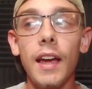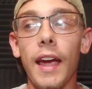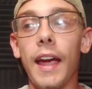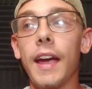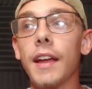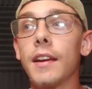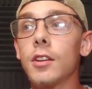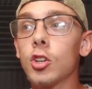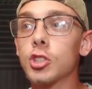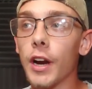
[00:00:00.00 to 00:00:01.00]

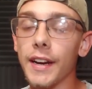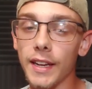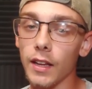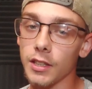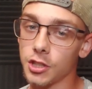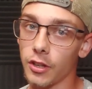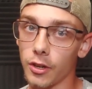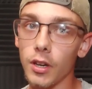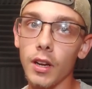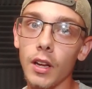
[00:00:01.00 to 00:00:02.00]
and you're trying to kill each
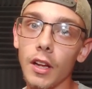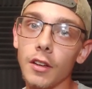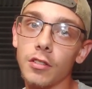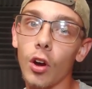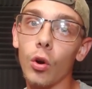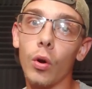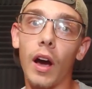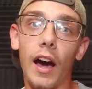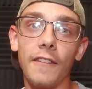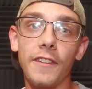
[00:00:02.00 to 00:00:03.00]
other. So
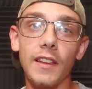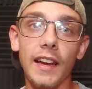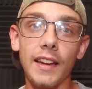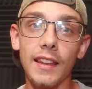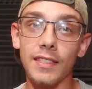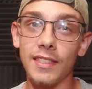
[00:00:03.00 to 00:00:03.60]
I feel like